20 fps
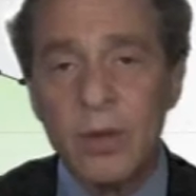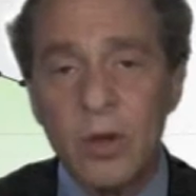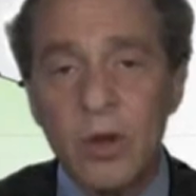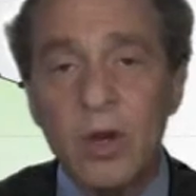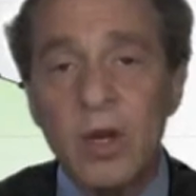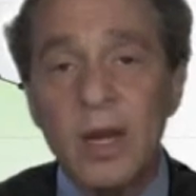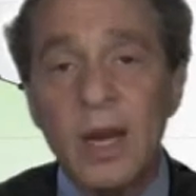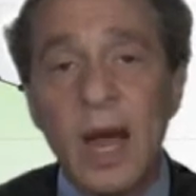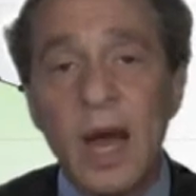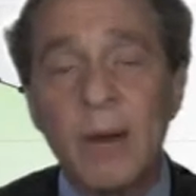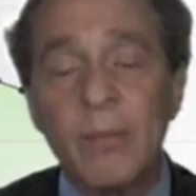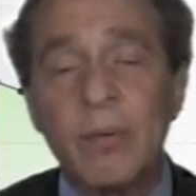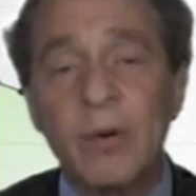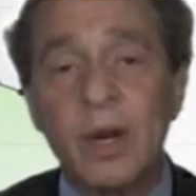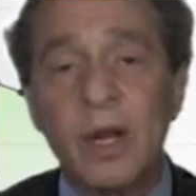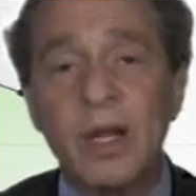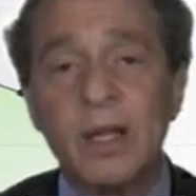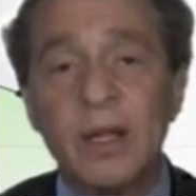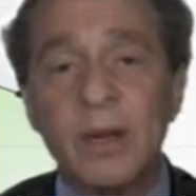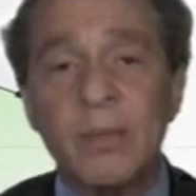Look at how
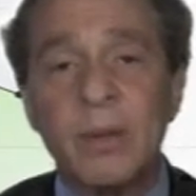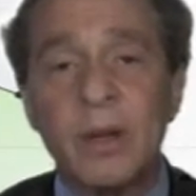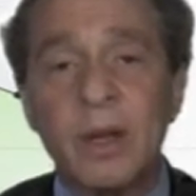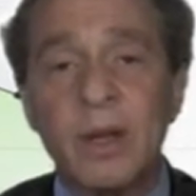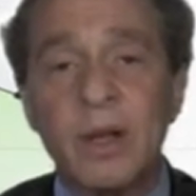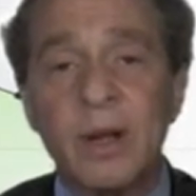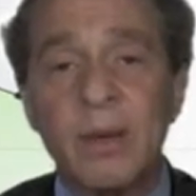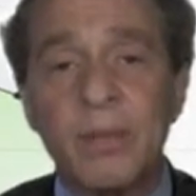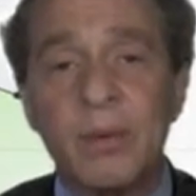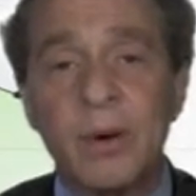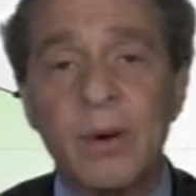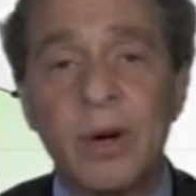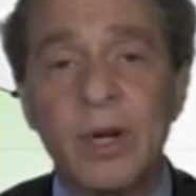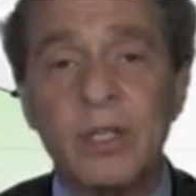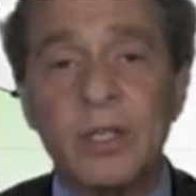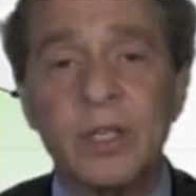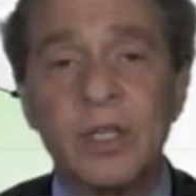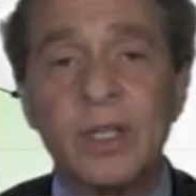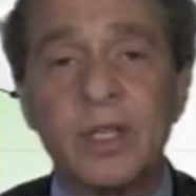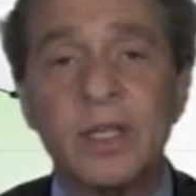predictable a
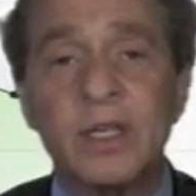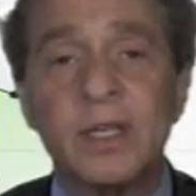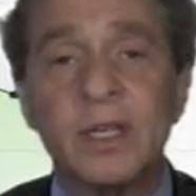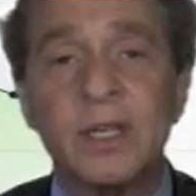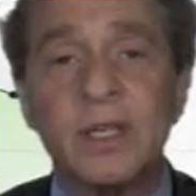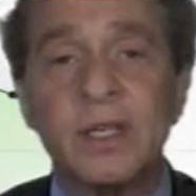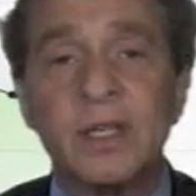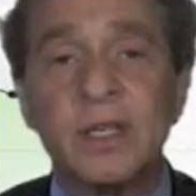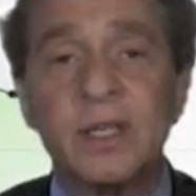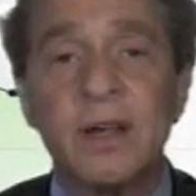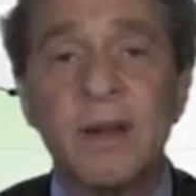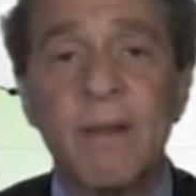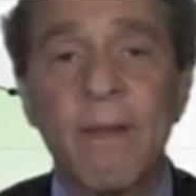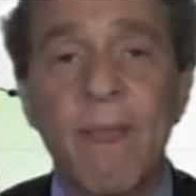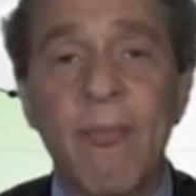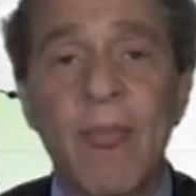progression this is.